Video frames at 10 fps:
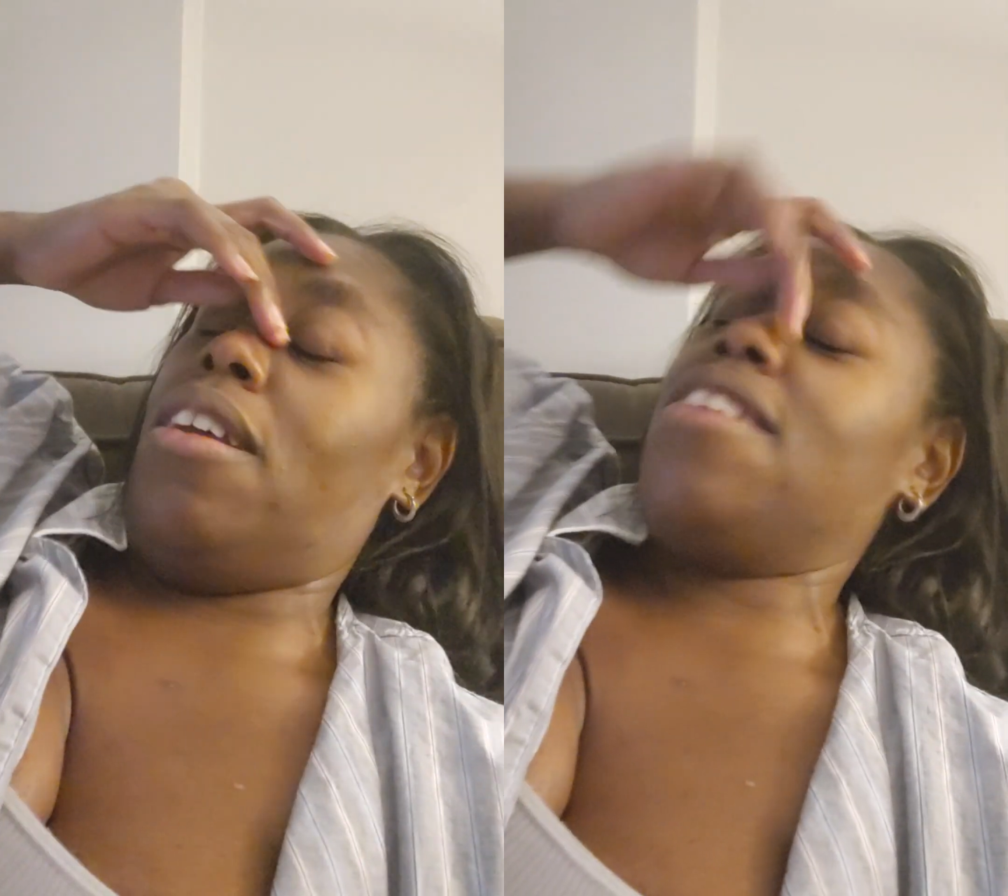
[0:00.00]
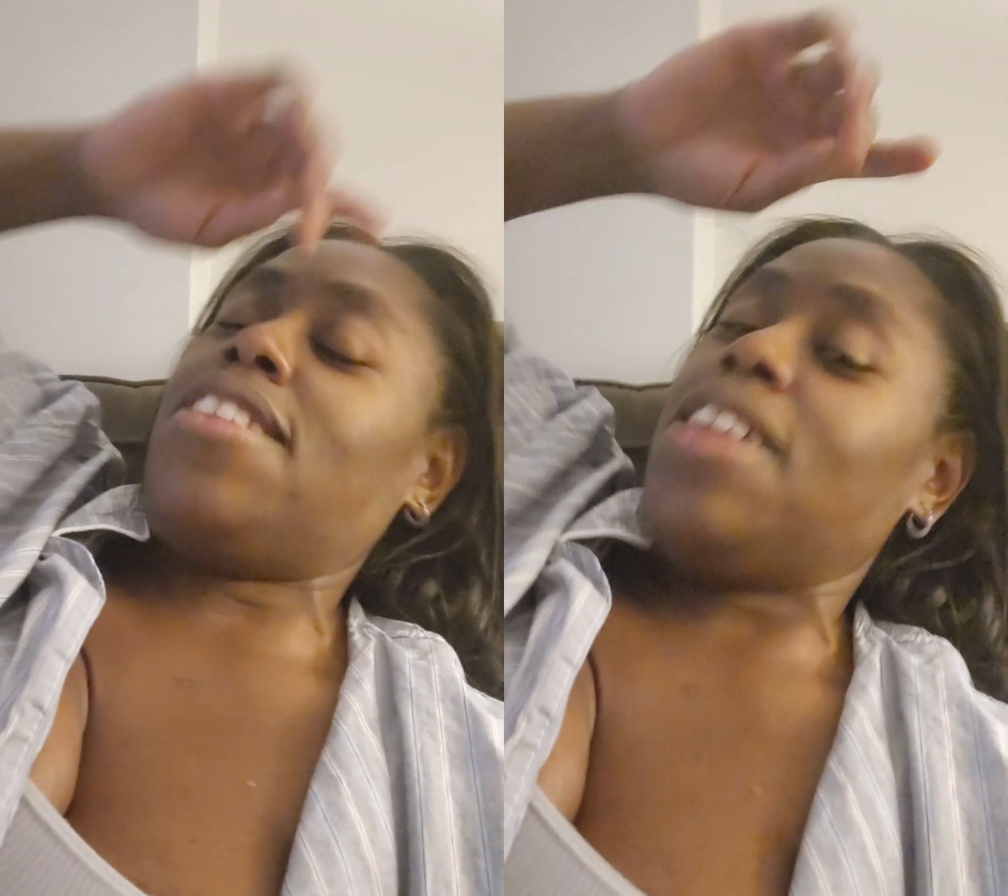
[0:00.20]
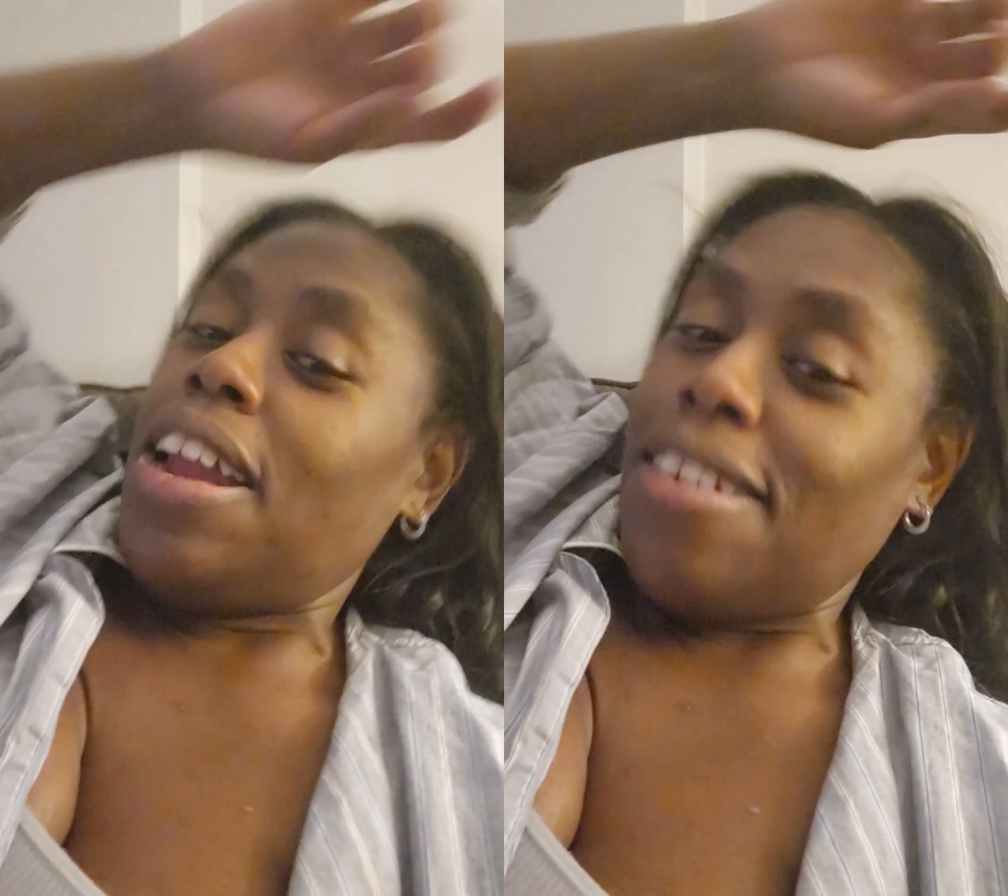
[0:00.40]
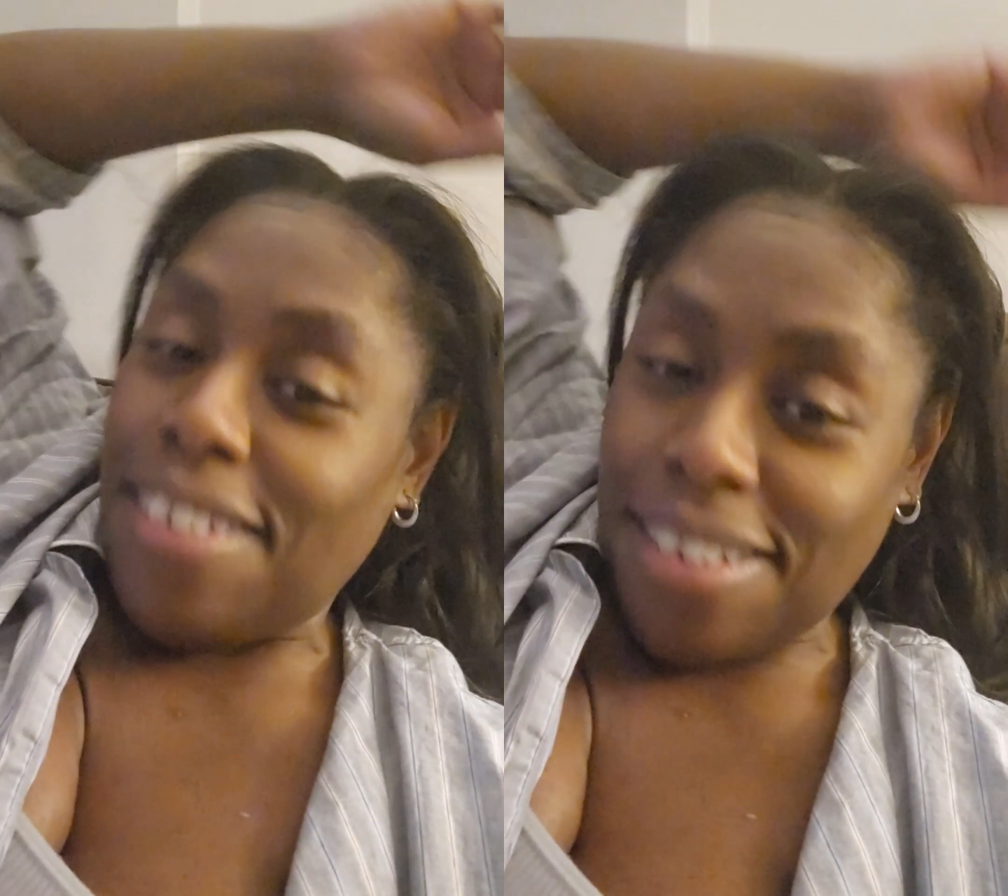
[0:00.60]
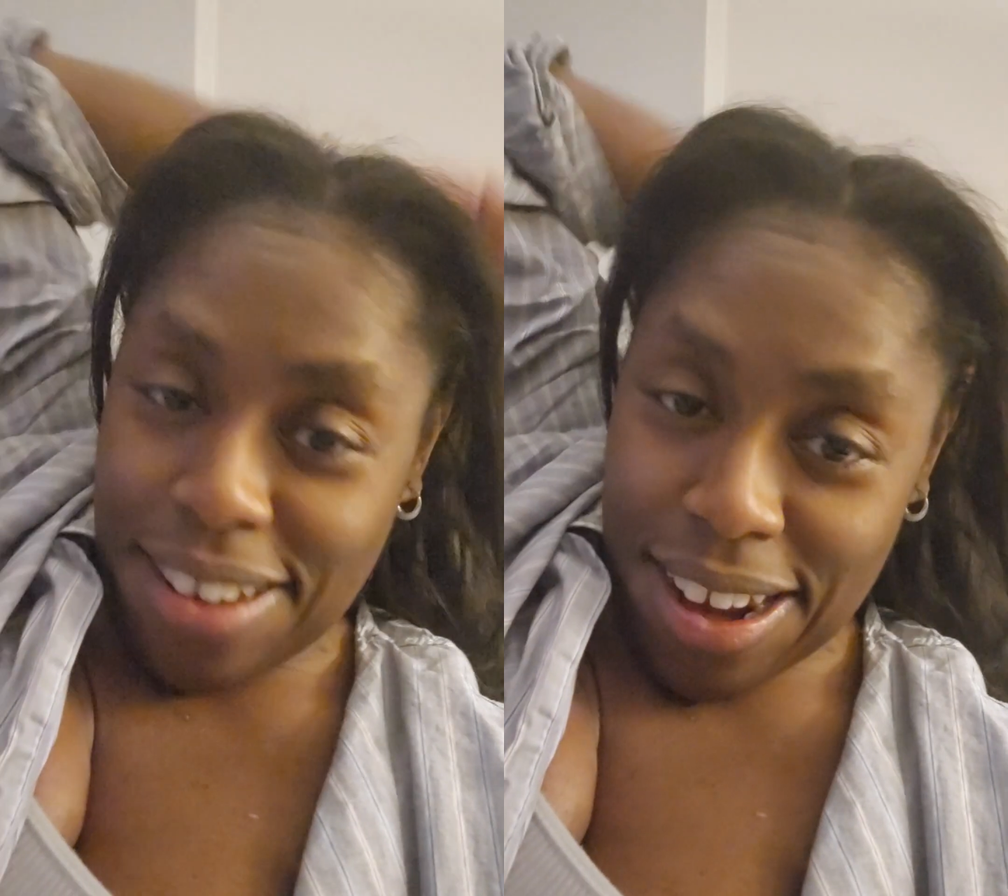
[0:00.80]
it's not a
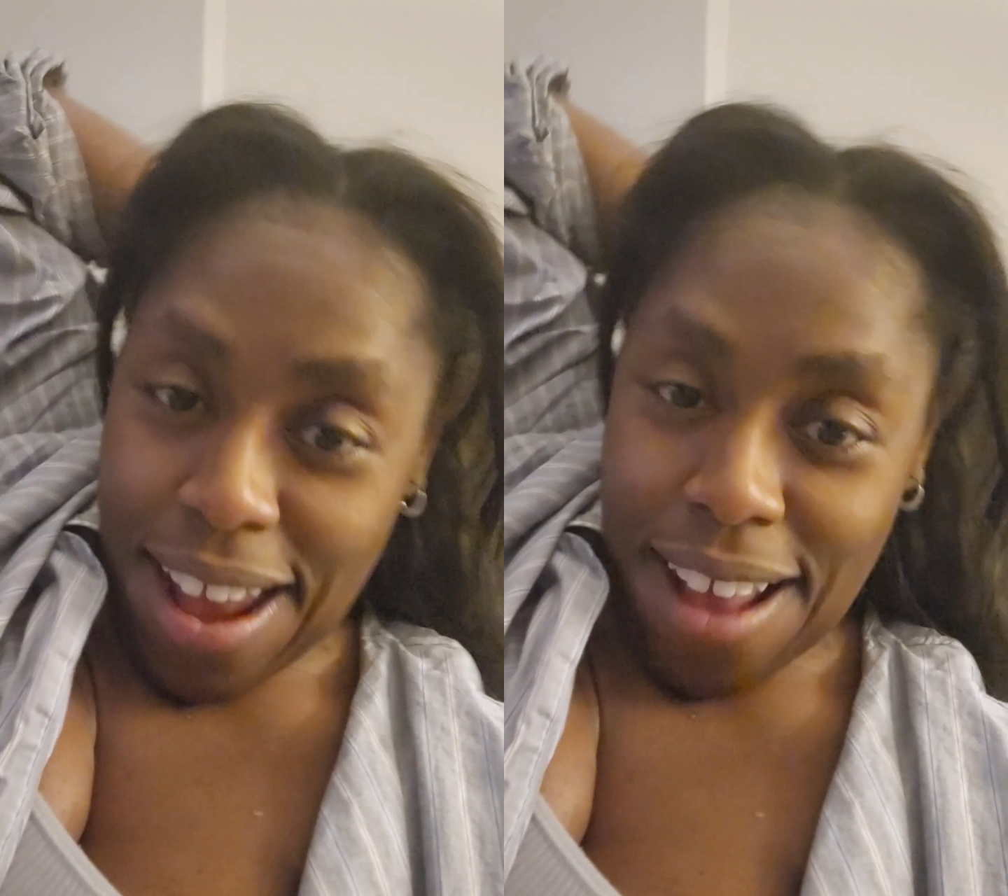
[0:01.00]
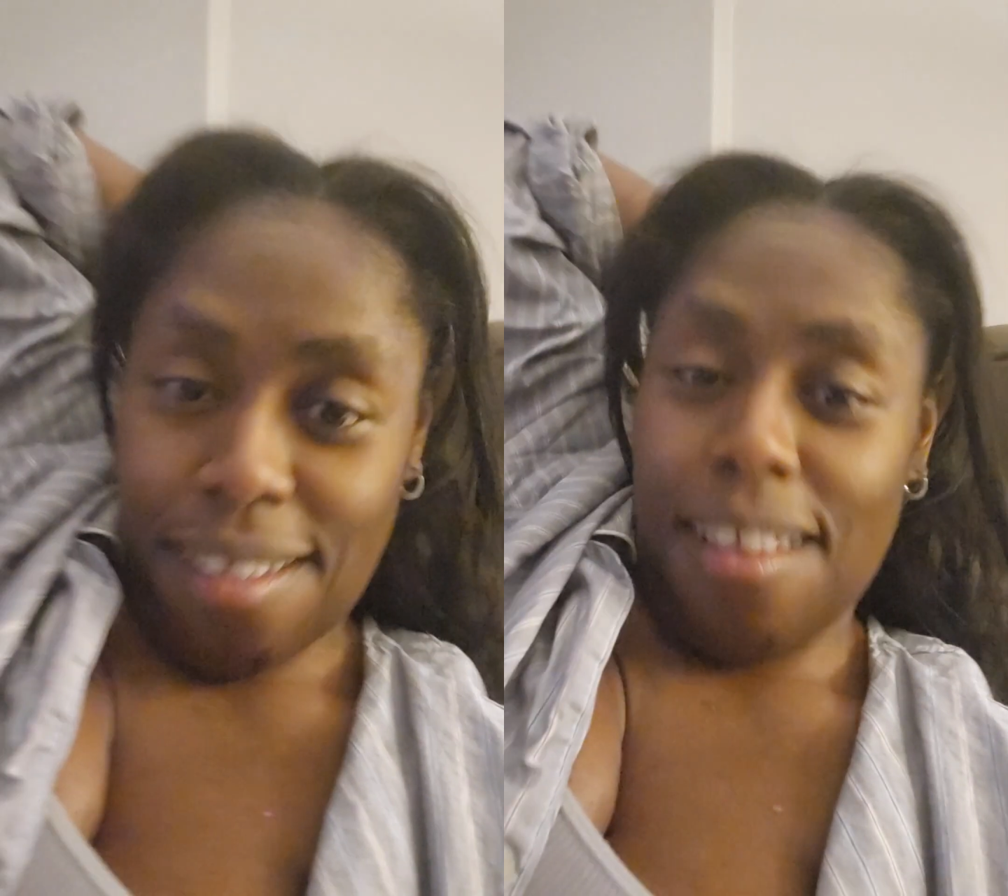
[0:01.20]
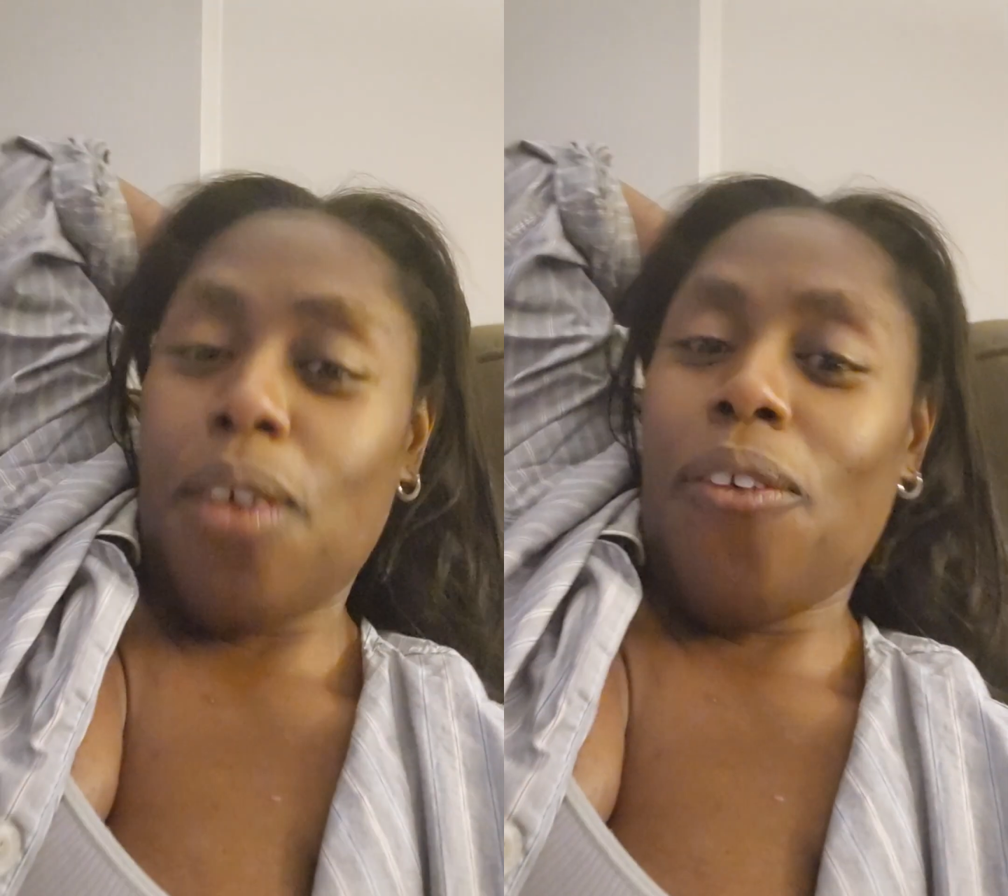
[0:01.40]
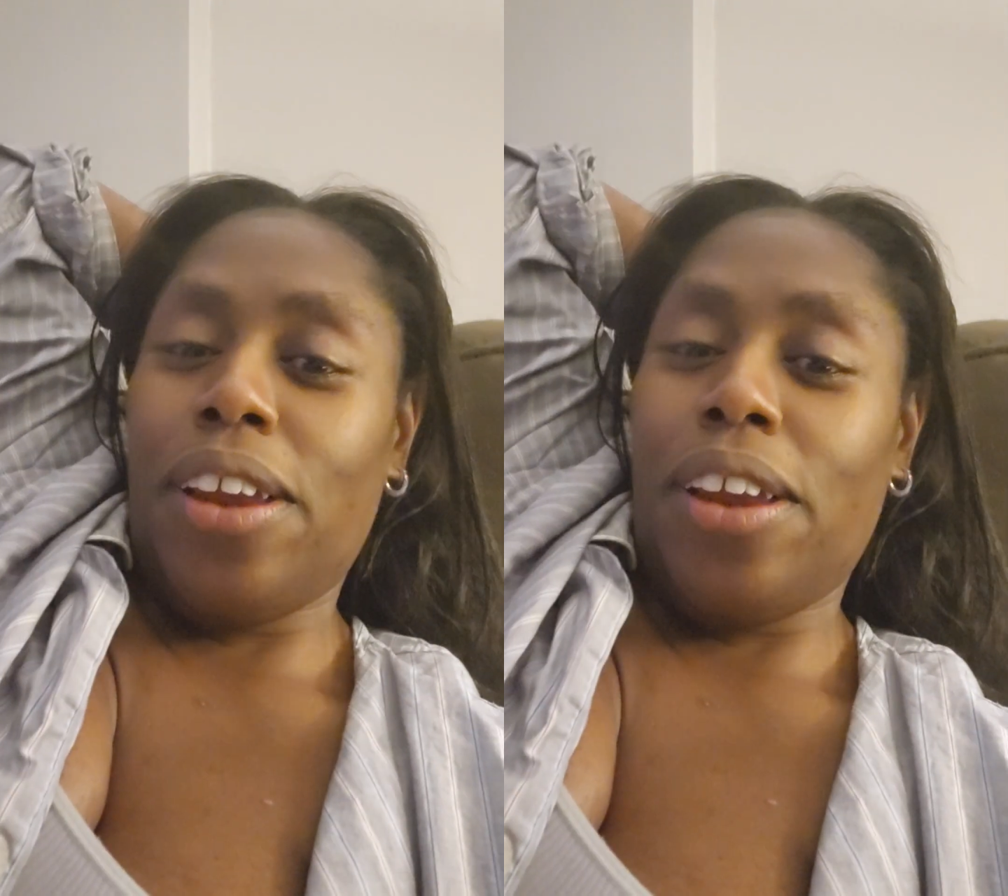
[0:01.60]
shit ass thing